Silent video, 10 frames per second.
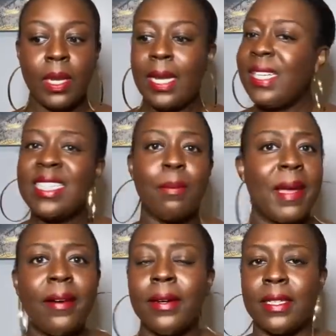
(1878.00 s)
It doesn't
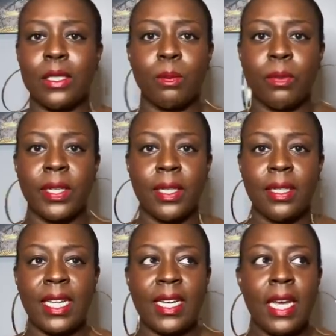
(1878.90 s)
matter at this point.
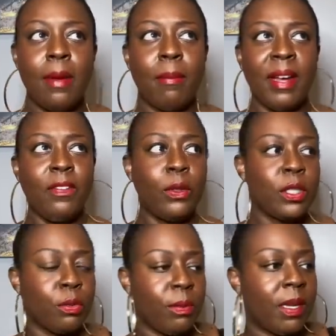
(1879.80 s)
Like, my
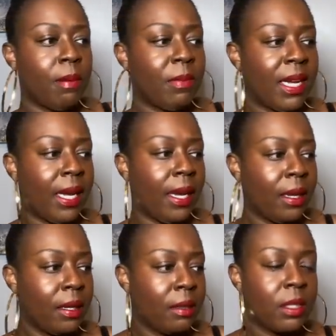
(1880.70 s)
focus would be on
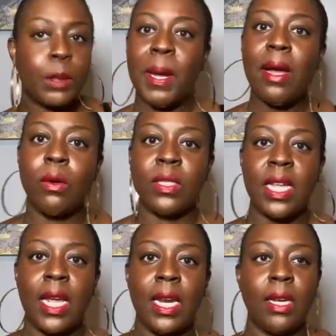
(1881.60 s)
my spouse
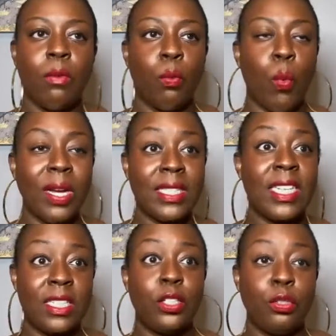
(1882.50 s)
and
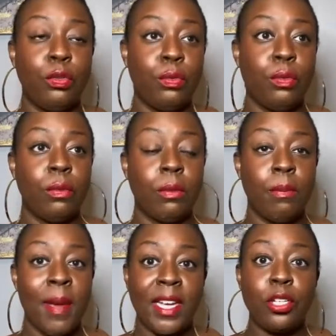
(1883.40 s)
wanting to
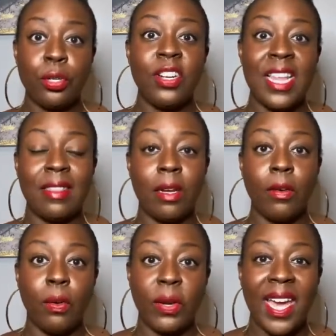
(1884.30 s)
make sure that
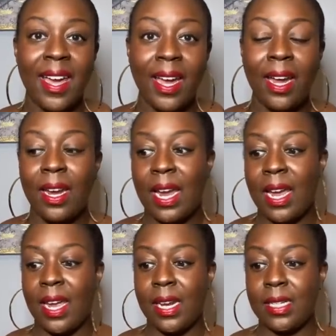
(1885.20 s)
they're okay,
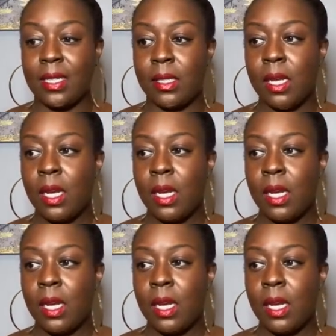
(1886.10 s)
and